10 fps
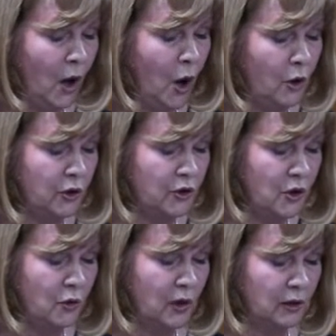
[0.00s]
or can
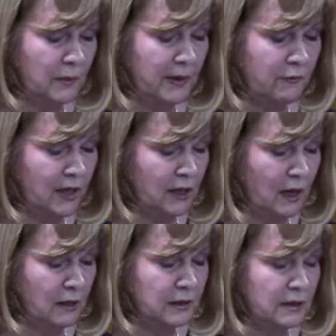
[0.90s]
no longer be
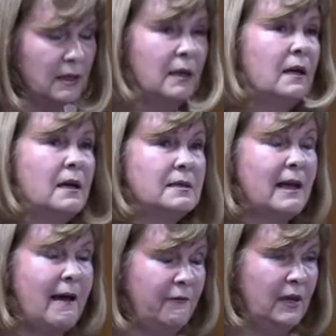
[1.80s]
regarded as
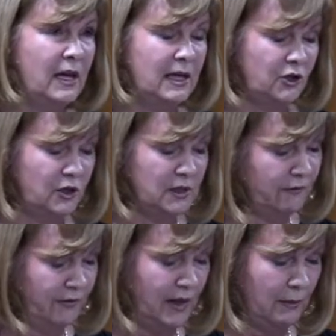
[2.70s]
efficacious
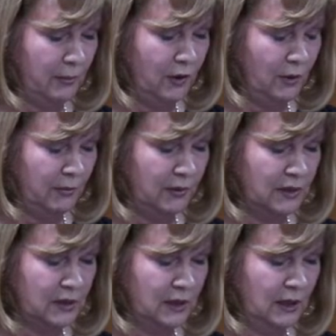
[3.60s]
for that
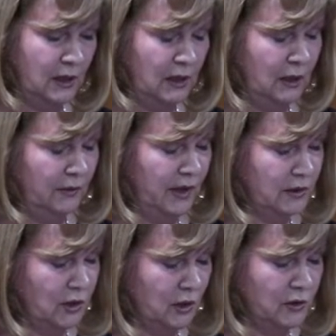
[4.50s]
purpose. The
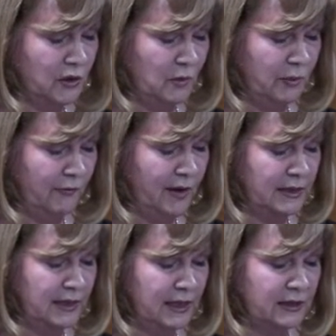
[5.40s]
Act also
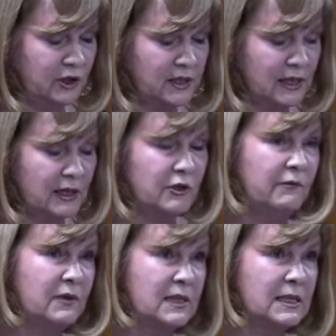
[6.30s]
provided
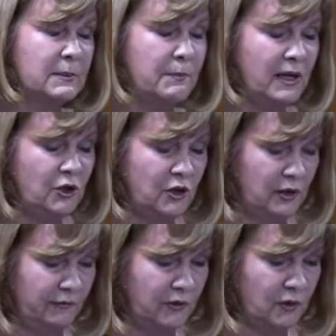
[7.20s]
legislation for suspension
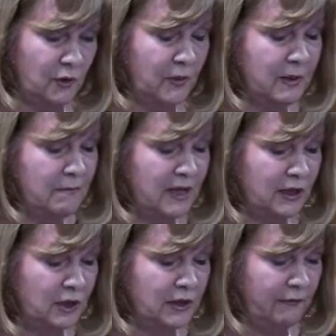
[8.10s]
of a drug with
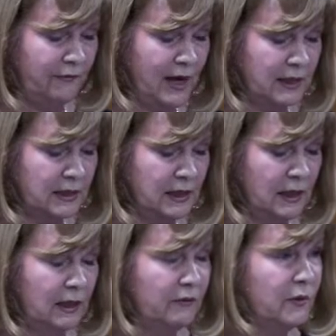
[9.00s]
immediate effect
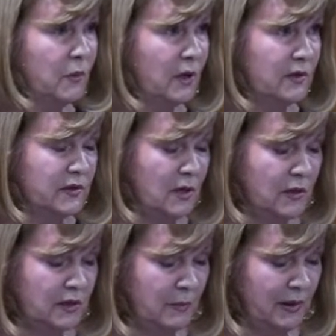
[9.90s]
if there were
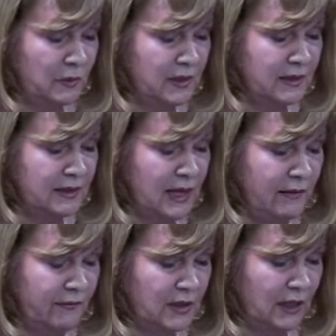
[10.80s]
concerns about its
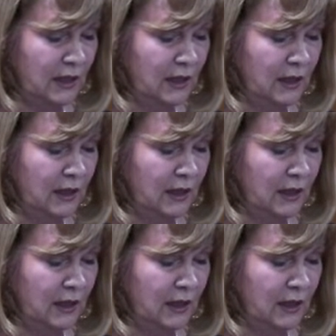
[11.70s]
safety.